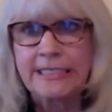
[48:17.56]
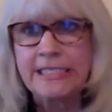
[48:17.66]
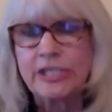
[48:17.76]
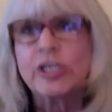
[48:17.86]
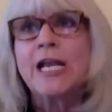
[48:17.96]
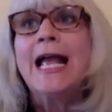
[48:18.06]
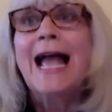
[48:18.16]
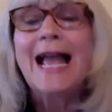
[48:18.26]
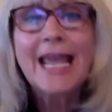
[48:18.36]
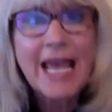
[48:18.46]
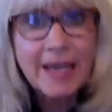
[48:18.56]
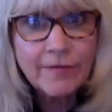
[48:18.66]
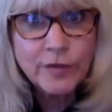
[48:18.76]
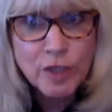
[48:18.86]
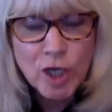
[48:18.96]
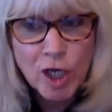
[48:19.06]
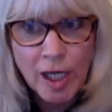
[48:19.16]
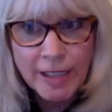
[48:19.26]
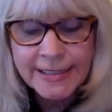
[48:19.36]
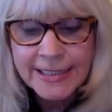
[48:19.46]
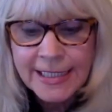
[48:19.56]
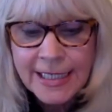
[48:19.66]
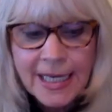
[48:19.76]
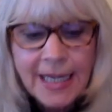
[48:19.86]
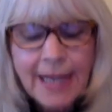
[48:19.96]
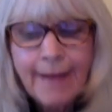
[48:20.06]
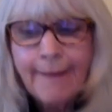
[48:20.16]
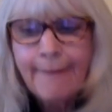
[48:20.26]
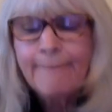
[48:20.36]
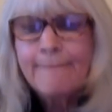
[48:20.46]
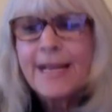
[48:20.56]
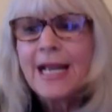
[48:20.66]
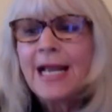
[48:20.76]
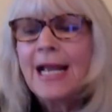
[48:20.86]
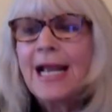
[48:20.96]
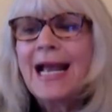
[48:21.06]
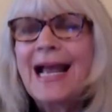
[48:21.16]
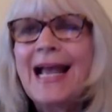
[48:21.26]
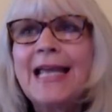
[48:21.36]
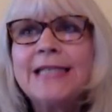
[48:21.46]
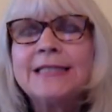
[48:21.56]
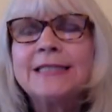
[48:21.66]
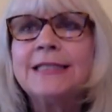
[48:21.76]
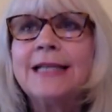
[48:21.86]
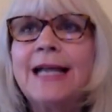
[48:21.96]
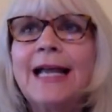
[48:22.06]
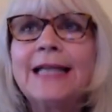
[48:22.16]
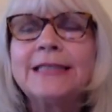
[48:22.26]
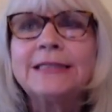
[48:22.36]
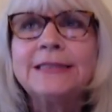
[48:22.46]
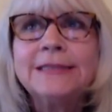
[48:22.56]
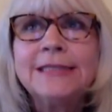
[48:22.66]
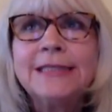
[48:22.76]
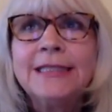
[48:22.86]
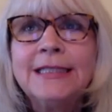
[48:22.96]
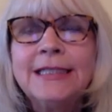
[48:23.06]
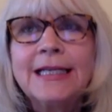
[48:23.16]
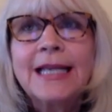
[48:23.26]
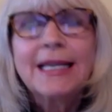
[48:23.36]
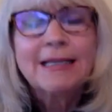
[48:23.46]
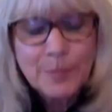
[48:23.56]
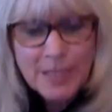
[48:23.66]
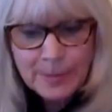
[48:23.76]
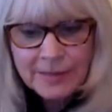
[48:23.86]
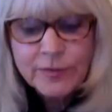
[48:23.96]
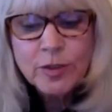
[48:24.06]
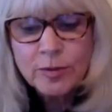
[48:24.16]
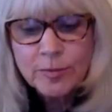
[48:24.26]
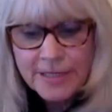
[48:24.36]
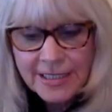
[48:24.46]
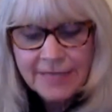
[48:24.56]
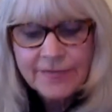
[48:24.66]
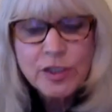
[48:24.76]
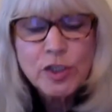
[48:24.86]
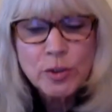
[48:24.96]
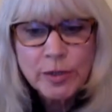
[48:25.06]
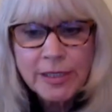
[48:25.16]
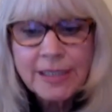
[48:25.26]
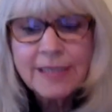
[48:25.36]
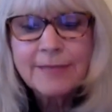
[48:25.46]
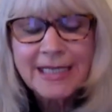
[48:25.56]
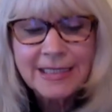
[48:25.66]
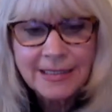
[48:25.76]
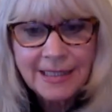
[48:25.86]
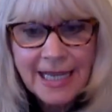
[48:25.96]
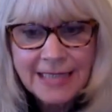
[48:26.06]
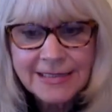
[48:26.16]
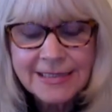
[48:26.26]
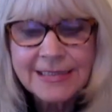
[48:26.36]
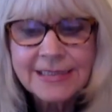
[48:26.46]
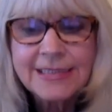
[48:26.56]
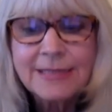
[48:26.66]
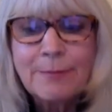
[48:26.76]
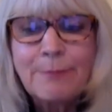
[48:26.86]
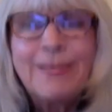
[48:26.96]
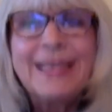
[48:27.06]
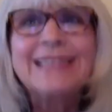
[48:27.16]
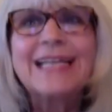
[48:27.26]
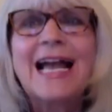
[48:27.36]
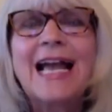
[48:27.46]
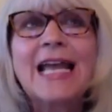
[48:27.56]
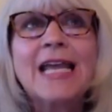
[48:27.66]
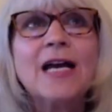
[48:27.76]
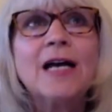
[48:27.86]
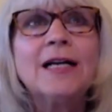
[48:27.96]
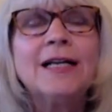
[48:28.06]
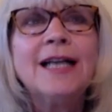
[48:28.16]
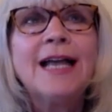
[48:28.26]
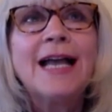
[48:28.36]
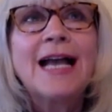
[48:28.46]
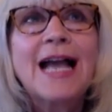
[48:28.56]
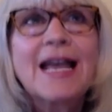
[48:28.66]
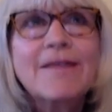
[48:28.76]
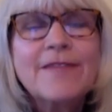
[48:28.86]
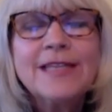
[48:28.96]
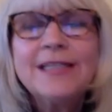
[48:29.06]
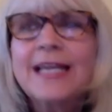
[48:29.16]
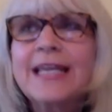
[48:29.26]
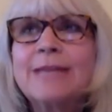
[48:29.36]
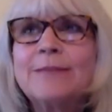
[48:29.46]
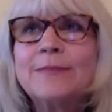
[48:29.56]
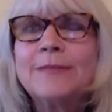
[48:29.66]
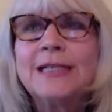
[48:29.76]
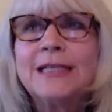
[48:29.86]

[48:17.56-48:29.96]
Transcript: teach? I have taught. Um, I, I, and people have told me they've enjoyed my classes, but I, I feel like I'm,